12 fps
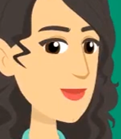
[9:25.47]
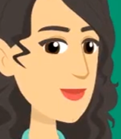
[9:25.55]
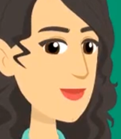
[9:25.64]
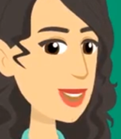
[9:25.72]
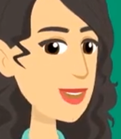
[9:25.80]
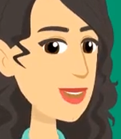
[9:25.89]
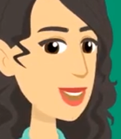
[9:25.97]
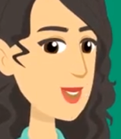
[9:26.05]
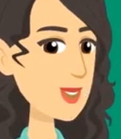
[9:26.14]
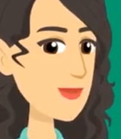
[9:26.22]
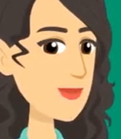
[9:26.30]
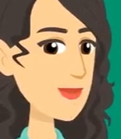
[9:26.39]
more
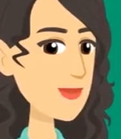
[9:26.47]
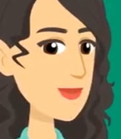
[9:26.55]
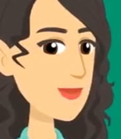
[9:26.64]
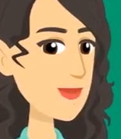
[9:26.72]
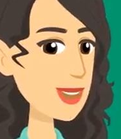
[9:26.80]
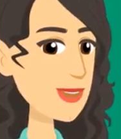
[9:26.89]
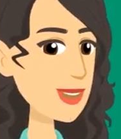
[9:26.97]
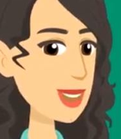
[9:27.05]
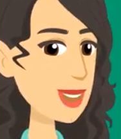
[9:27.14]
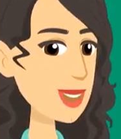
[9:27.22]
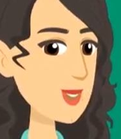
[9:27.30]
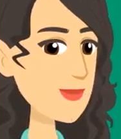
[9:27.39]

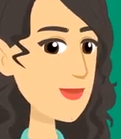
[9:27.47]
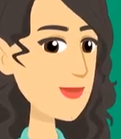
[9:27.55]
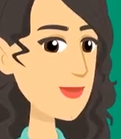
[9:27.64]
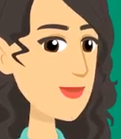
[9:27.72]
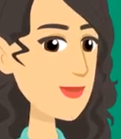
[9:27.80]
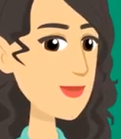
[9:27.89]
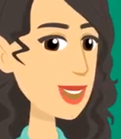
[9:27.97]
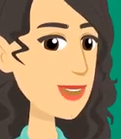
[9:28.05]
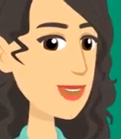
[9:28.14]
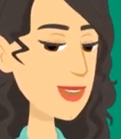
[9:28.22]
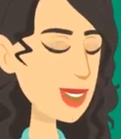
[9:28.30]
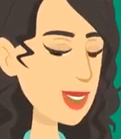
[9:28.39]
and
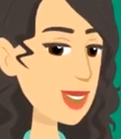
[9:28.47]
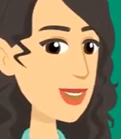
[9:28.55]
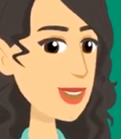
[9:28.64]
most